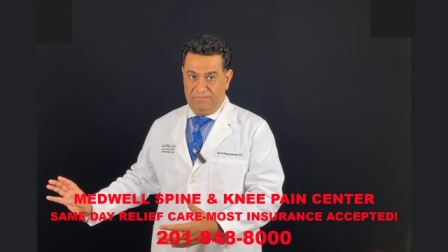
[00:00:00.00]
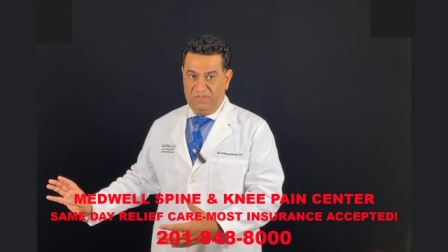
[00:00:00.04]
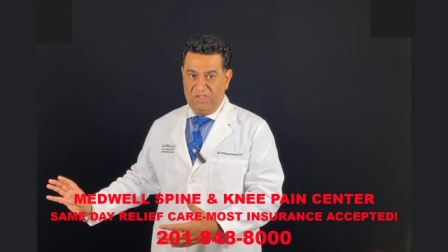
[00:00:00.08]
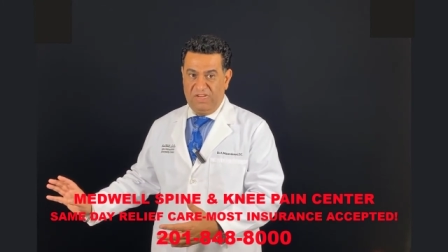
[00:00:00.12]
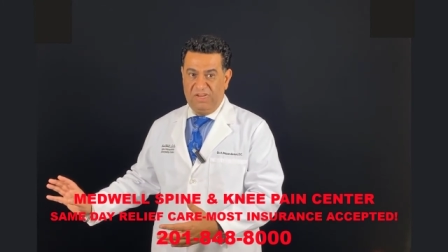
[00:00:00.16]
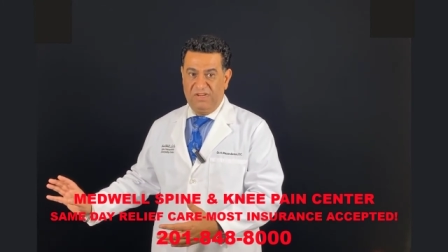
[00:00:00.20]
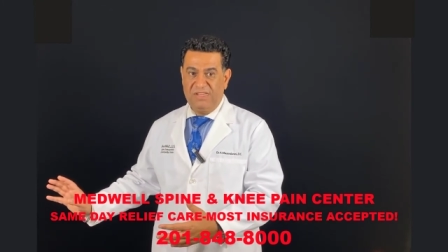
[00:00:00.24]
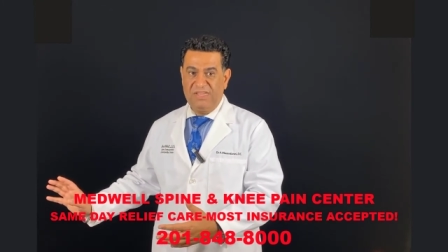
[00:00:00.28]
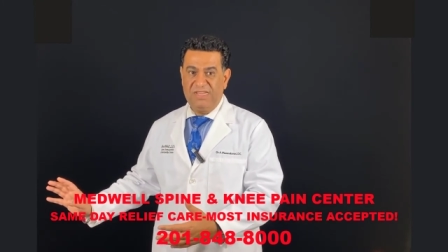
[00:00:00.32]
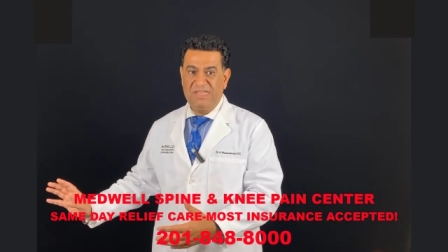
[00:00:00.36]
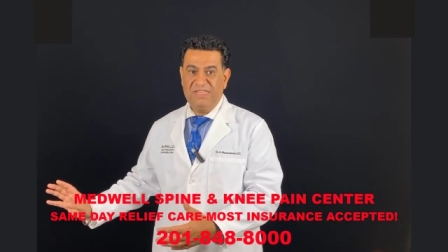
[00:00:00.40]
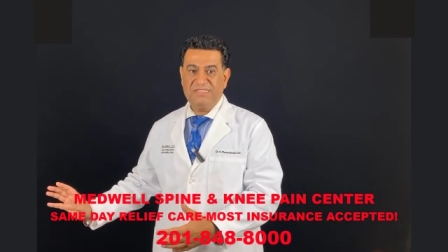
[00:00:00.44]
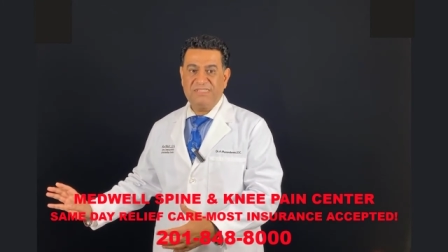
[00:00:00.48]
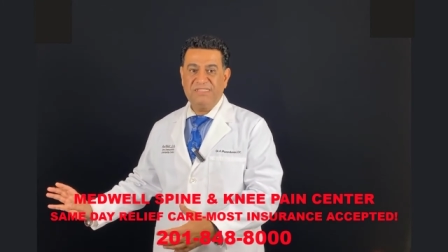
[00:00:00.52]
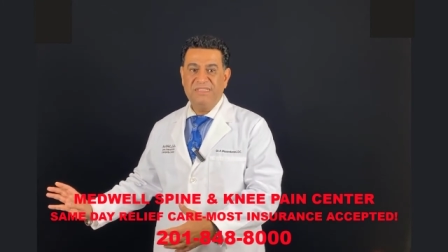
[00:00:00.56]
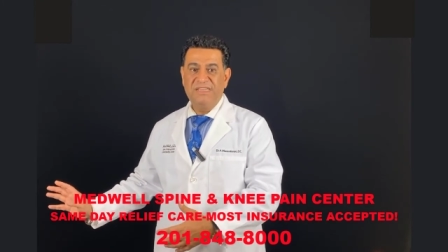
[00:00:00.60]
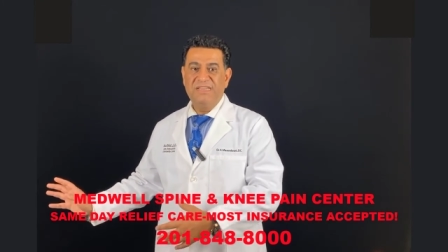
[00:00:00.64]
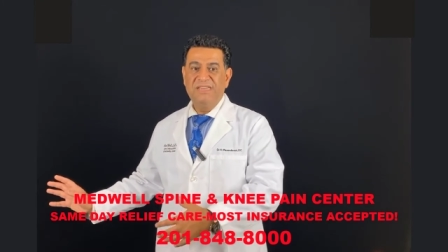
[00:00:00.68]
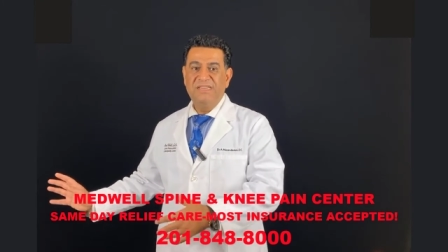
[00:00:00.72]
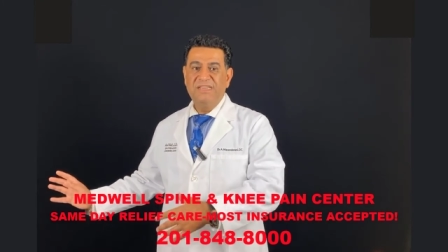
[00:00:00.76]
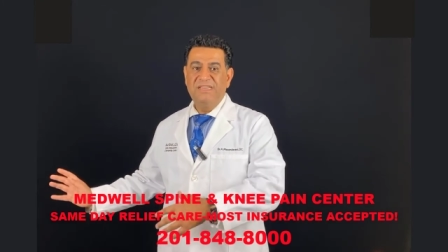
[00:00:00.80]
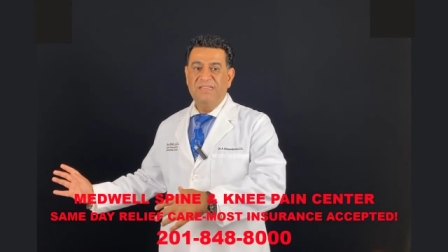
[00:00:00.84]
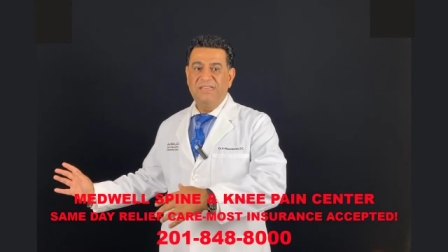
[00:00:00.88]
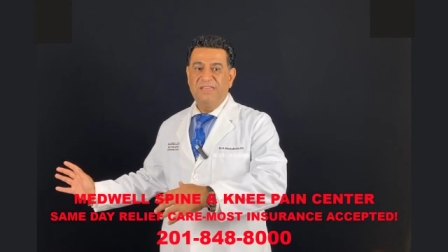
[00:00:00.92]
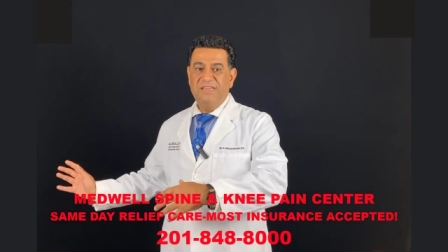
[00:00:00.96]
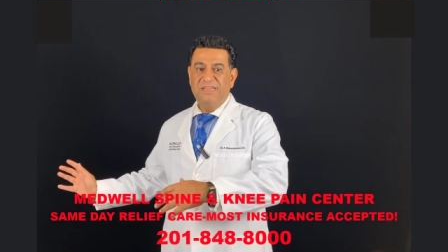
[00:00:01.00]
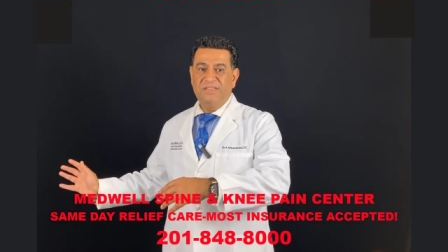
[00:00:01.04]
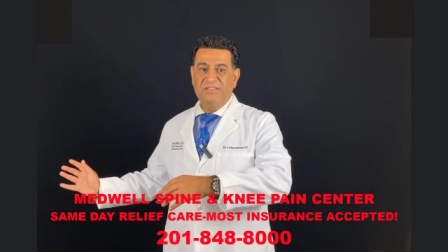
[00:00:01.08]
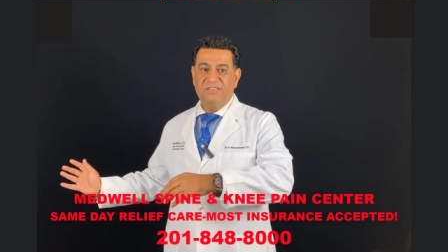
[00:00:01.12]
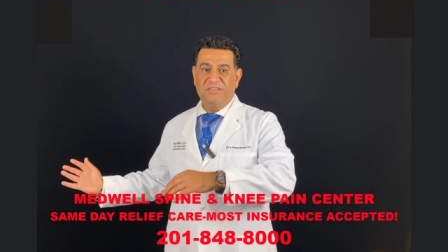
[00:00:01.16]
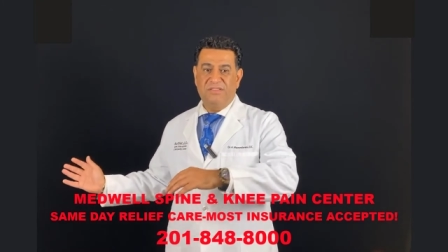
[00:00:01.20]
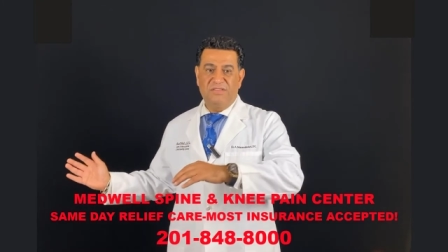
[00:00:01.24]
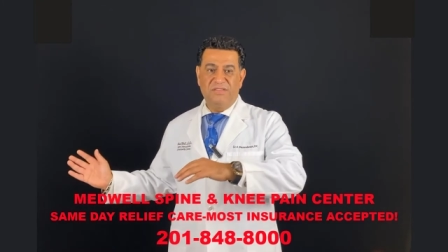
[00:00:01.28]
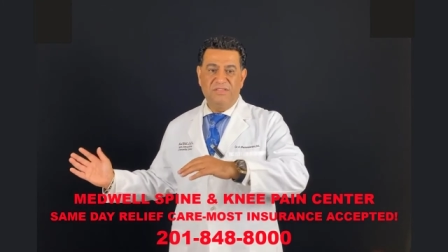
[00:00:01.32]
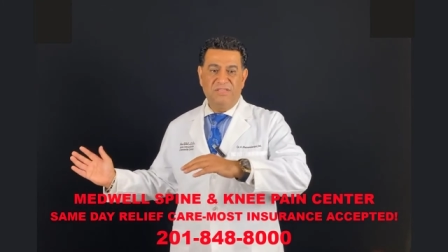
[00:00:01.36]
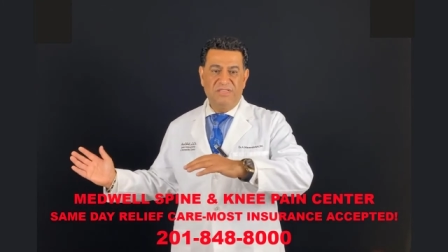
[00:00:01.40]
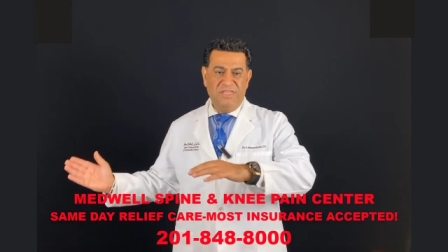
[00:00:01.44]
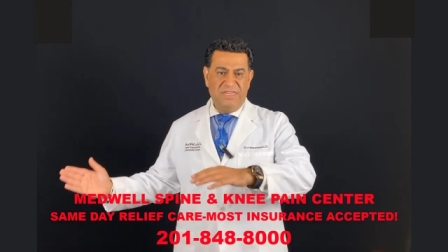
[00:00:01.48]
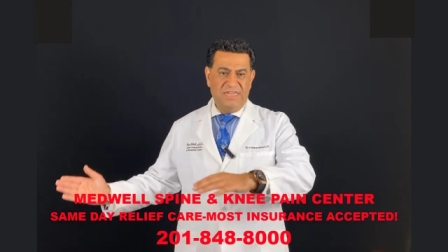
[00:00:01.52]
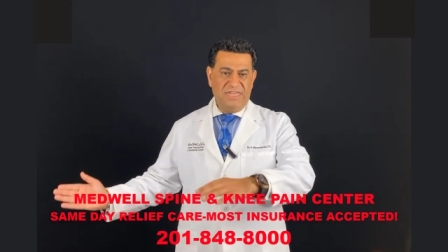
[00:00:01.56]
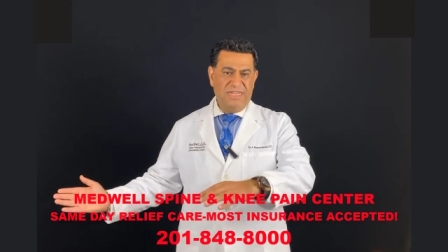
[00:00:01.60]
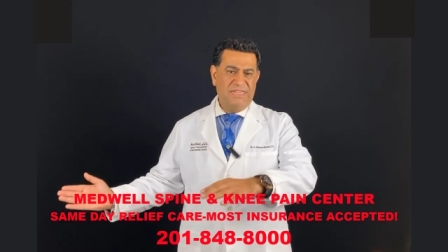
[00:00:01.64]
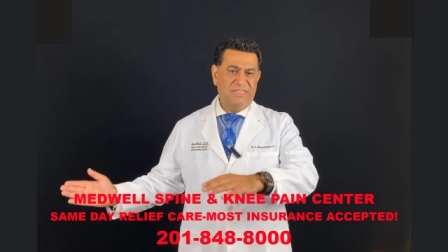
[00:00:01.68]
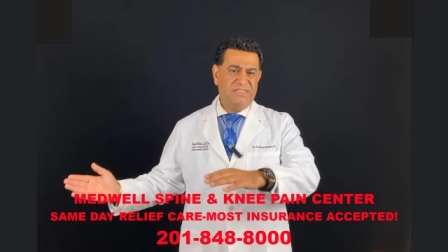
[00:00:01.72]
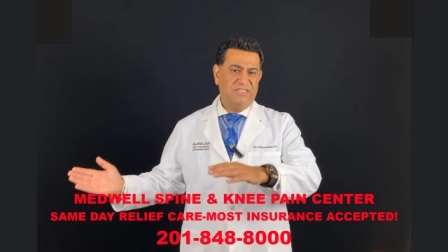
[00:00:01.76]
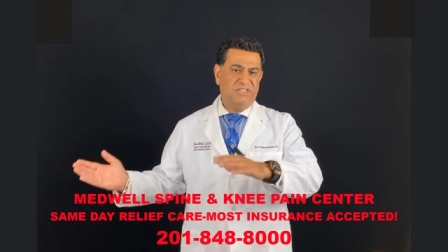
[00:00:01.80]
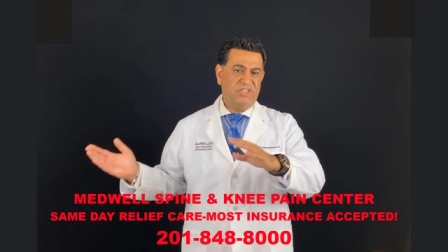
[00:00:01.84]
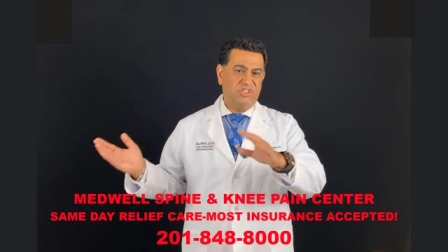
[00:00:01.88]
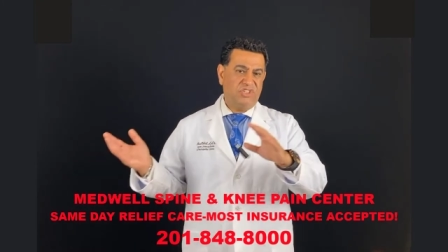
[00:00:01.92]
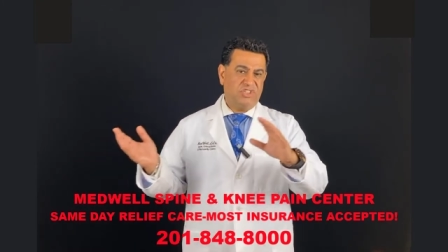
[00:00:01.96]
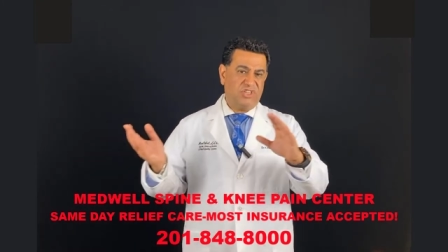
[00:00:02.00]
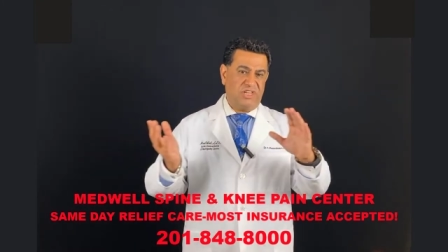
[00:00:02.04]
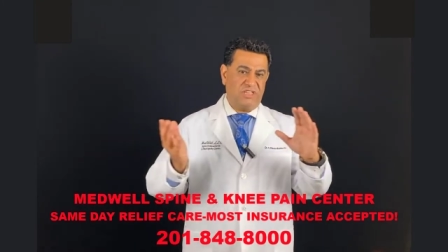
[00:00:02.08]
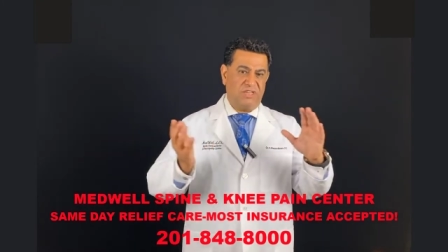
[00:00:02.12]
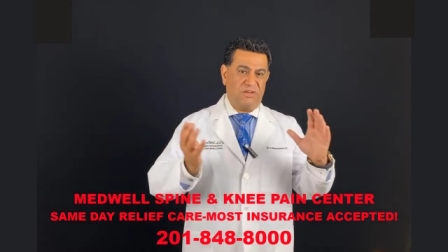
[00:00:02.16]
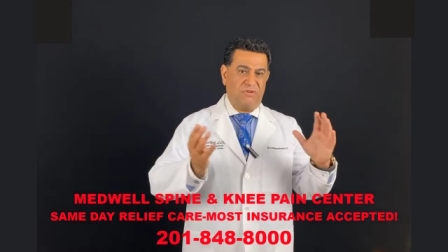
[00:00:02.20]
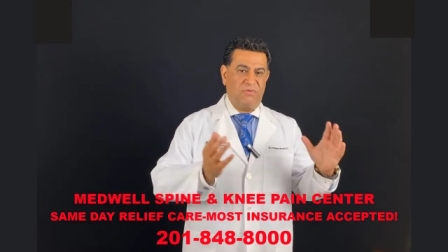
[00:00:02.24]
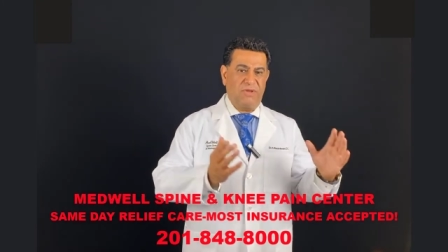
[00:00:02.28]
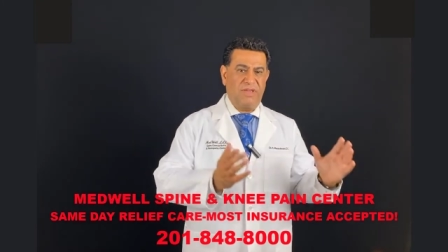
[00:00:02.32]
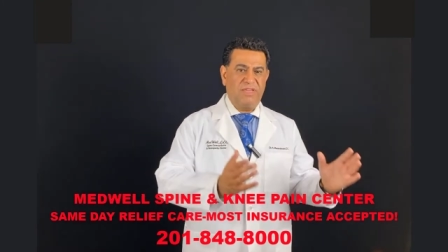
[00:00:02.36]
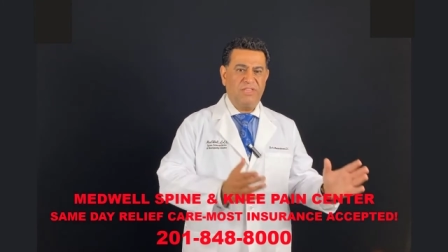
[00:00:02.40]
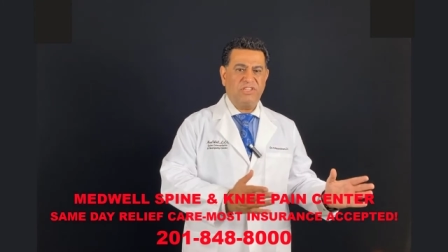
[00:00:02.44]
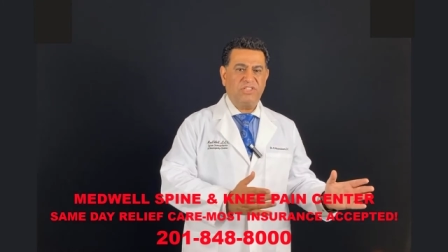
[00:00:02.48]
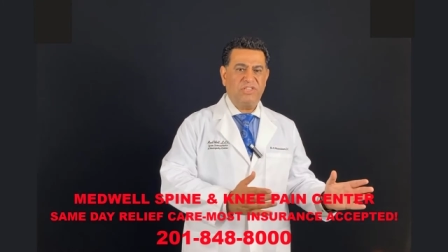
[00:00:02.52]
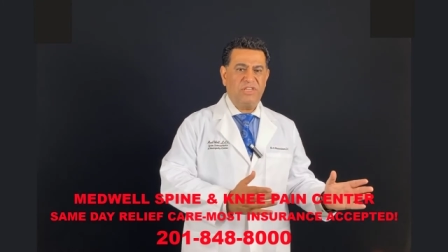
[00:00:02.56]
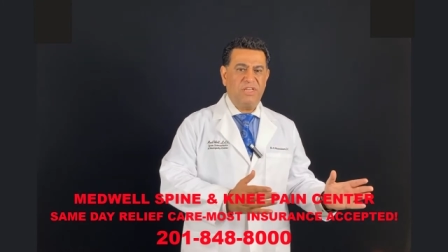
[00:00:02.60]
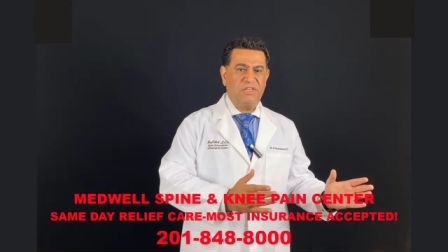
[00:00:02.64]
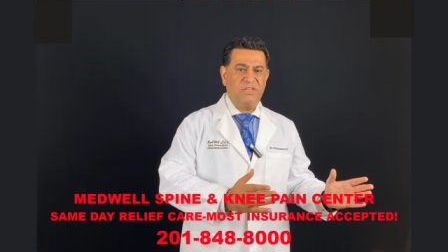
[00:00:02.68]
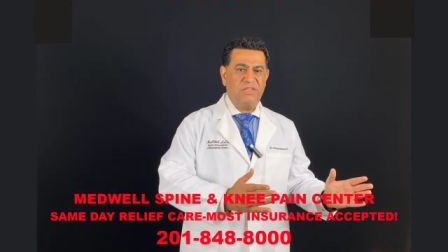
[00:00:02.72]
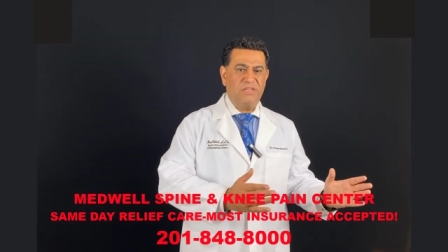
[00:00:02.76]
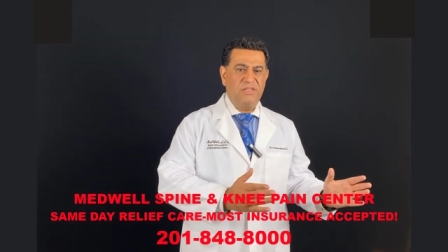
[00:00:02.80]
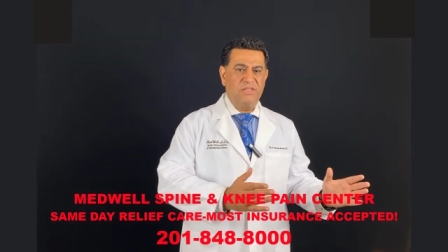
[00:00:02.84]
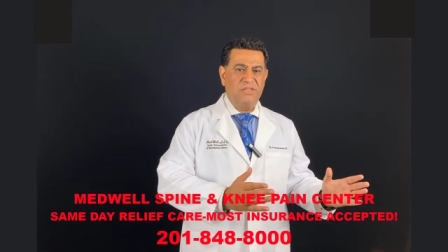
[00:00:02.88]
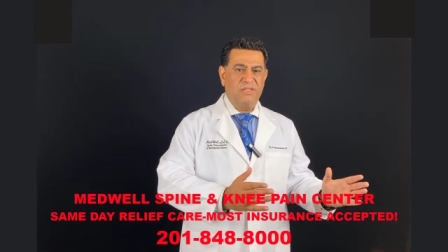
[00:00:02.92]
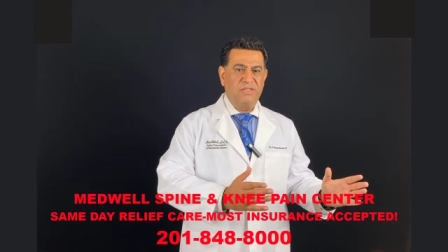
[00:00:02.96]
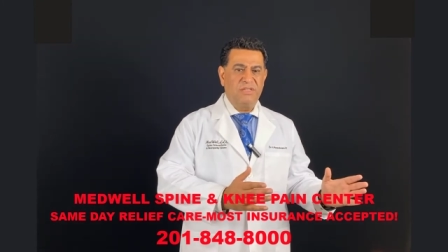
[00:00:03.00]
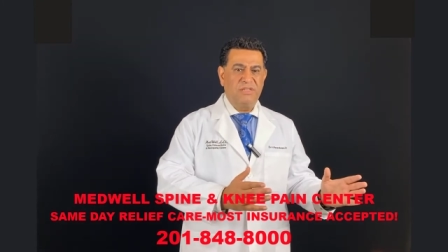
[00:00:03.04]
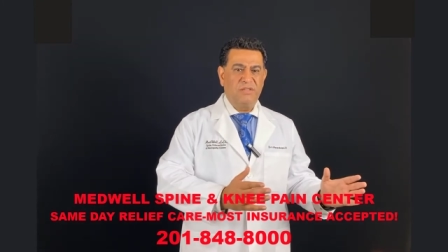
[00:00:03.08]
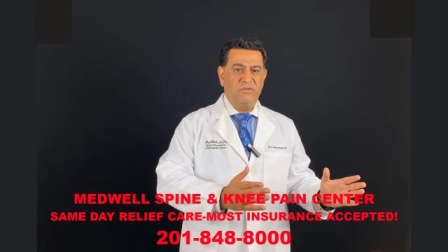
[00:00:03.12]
There is knee degeneration.